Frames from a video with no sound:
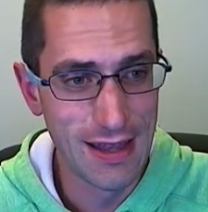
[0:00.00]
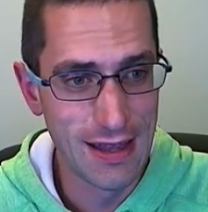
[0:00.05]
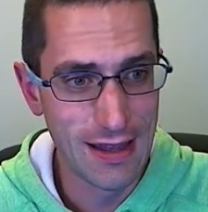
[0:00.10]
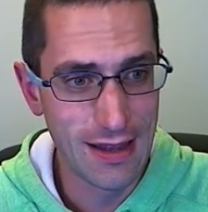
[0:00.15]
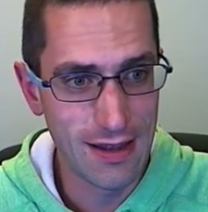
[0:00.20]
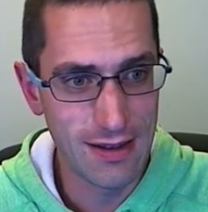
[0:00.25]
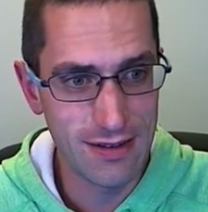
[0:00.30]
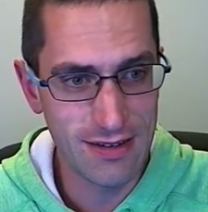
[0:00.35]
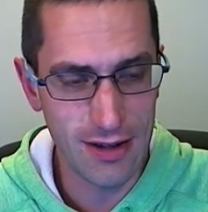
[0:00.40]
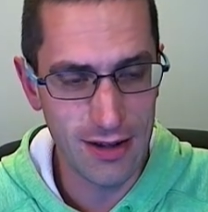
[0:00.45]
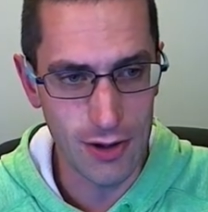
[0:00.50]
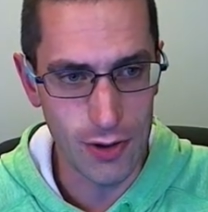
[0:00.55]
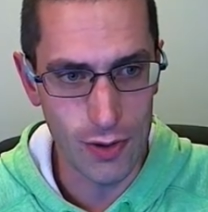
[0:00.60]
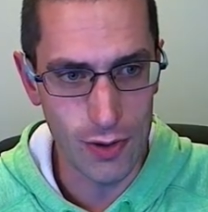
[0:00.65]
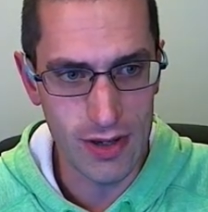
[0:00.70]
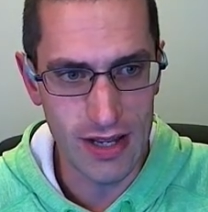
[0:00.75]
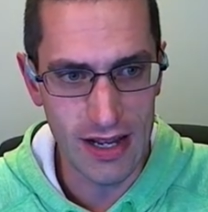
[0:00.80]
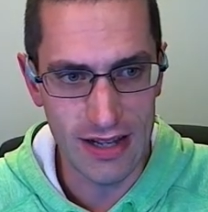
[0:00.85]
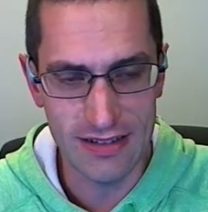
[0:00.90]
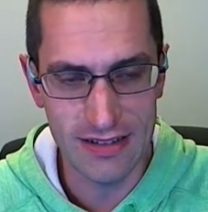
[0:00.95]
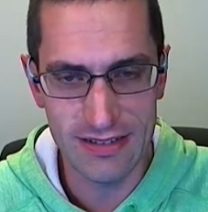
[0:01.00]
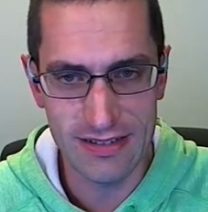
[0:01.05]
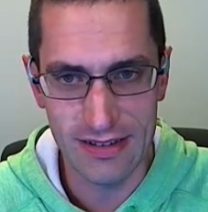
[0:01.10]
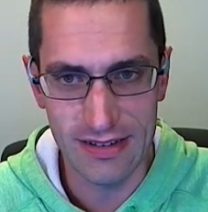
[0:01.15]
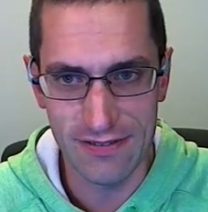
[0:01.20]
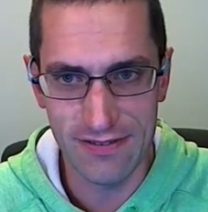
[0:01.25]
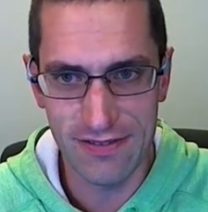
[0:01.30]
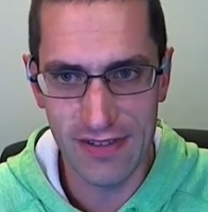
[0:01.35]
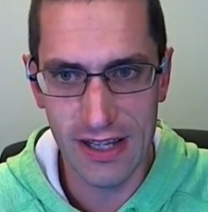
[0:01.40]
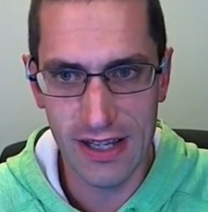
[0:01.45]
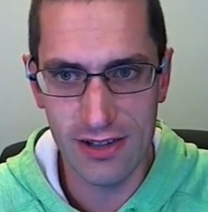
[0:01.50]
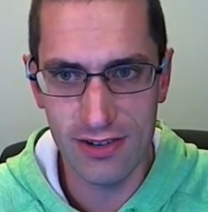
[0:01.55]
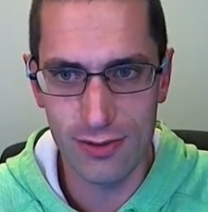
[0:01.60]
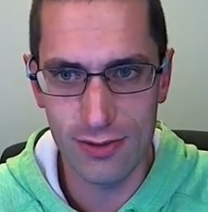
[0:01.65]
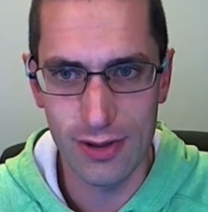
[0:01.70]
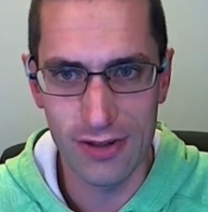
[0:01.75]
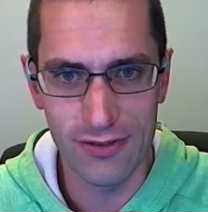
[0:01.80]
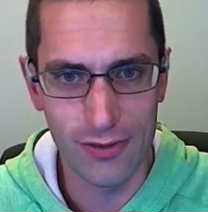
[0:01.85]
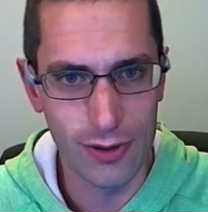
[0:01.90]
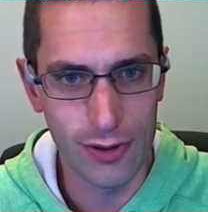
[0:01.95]
So, yes, thanks to
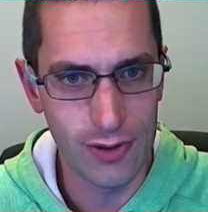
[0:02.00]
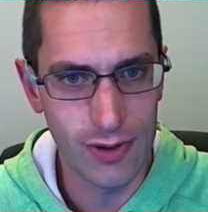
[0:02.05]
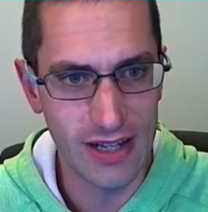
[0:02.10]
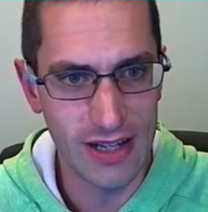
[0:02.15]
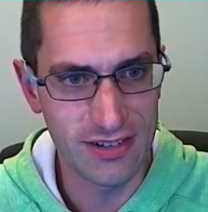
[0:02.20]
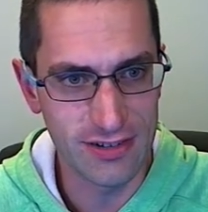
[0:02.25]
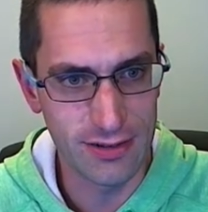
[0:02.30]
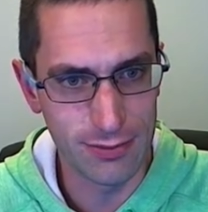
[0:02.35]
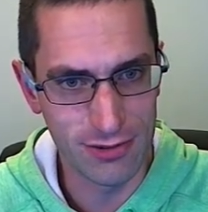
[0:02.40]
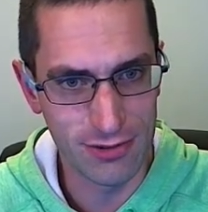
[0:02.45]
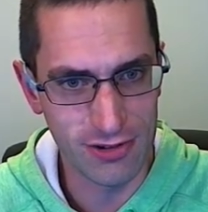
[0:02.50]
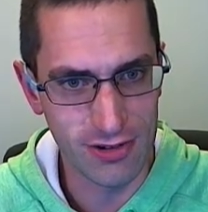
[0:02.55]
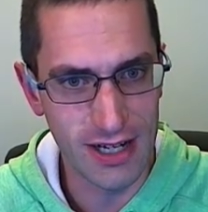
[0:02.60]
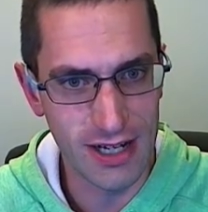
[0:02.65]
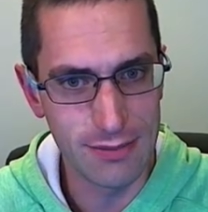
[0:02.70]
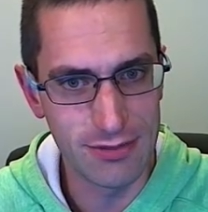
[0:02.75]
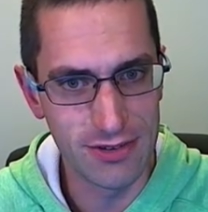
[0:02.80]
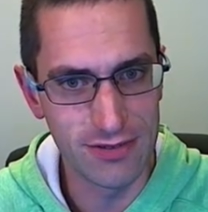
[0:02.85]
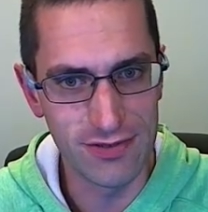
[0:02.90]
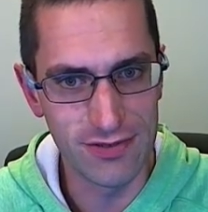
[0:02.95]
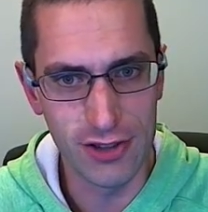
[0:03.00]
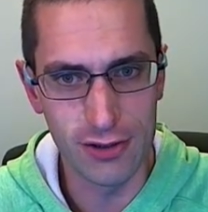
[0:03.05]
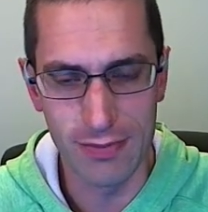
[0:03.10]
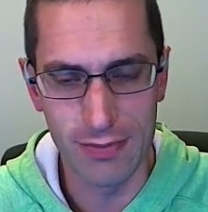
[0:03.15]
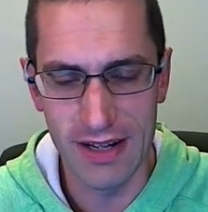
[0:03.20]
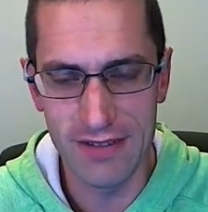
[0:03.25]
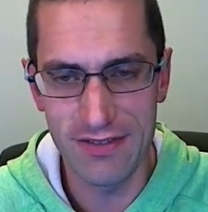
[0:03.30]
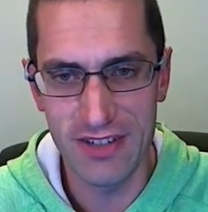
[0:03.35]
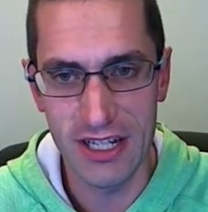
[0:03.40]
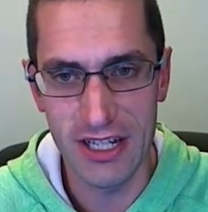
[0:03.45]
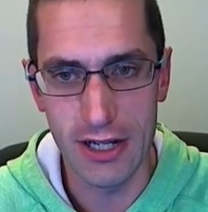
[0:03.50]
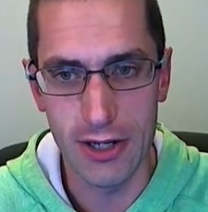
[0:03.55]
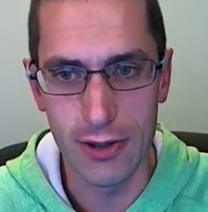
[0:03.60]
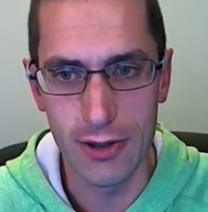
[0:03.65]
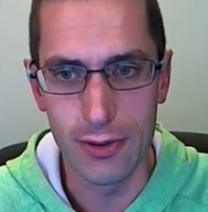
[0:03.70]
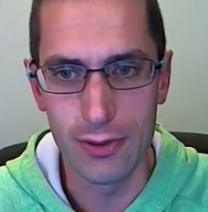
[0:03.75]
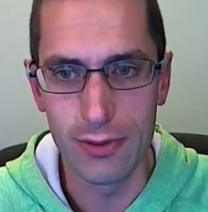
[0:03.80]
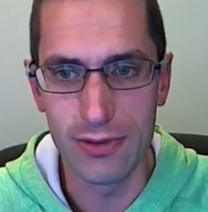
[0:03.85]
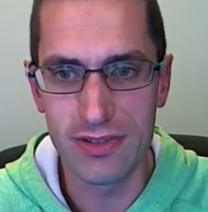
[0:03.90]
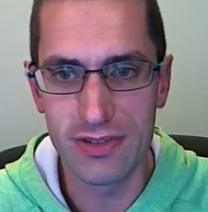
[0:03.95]
everyone who has subscribed and viewed my
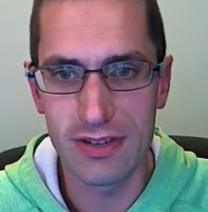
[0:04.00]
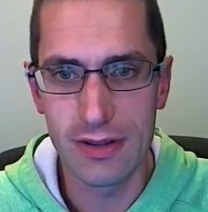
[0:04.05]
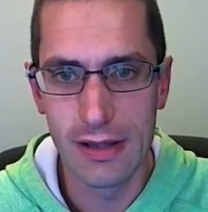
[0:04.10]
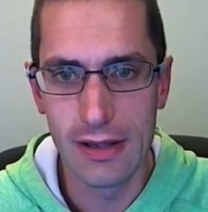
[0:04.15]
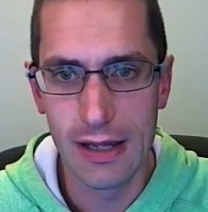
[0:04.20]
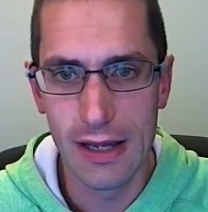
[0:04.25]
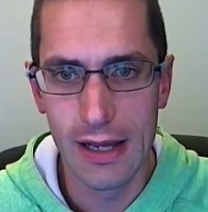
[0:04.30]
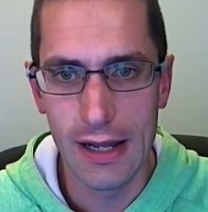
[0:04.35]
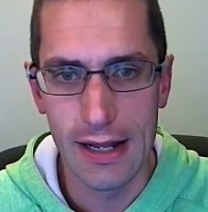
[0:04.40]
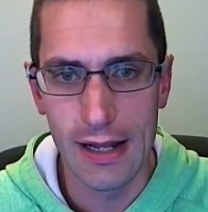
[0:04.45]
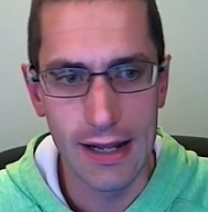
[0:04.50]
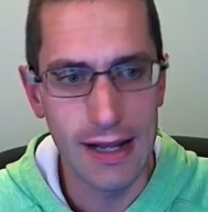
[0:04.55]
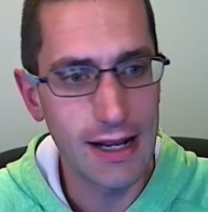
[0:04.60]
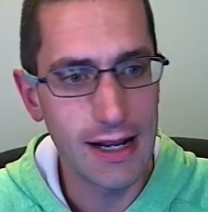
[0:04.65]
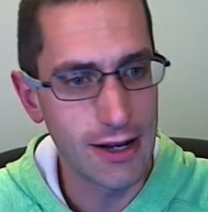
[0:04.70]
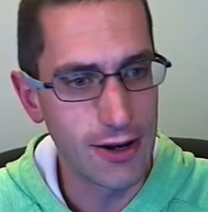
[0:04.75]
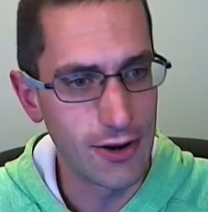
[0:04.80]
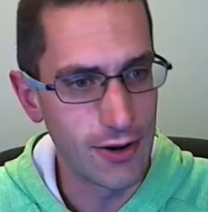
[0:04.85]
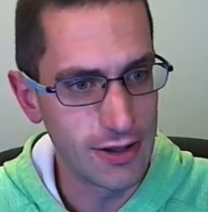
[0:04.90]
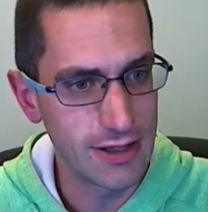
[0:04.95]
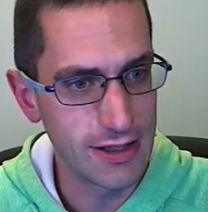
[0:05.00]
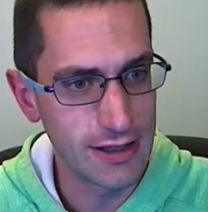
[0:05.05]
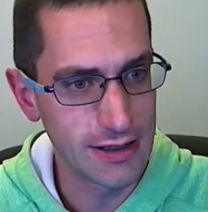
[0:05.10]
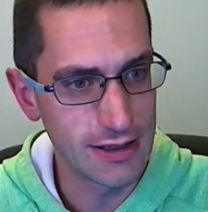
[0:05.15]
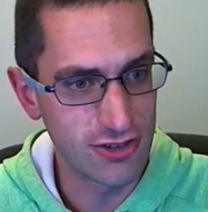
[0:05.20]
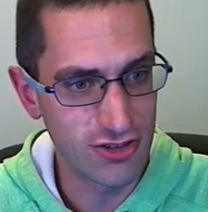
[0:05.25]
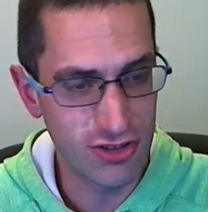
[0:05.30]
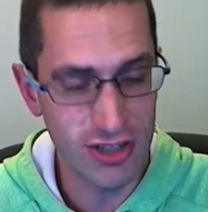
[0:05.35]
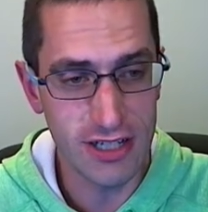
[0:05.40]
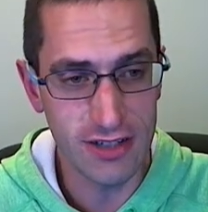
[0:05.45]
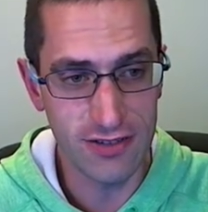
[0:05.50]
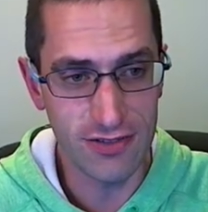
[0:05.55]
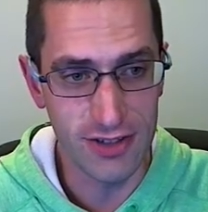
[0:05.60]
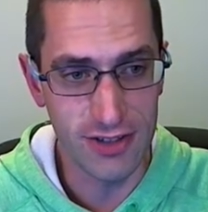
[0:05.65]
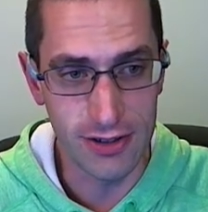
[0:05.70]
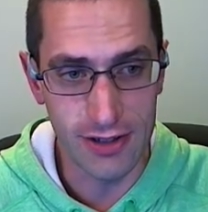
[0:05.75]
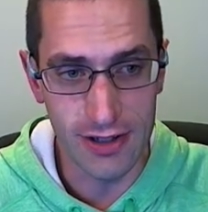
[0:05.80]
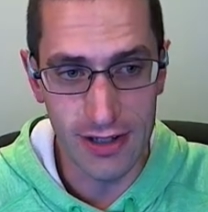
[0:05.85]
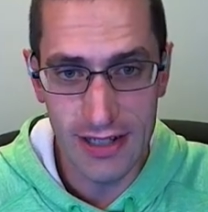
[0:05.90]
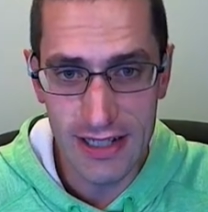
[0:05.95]
videos. Now, a little treat for you
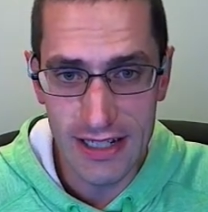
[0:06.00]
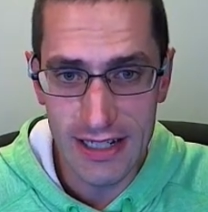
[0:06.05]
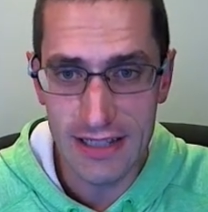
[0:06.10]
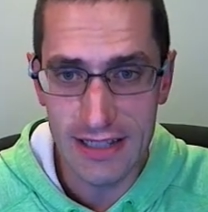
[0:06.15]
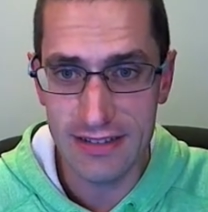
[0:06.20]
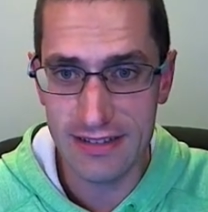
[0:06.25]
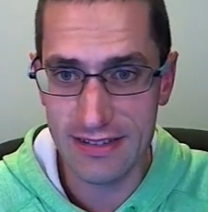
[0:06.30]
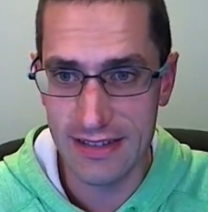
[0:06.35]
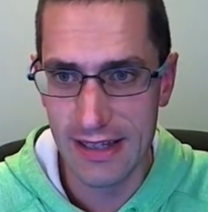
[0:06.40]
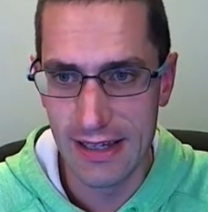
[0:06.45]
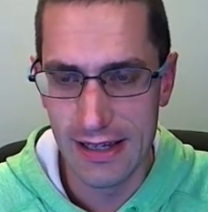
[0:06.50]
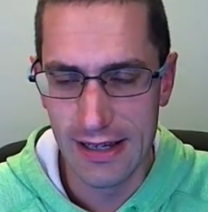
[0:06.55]
guys.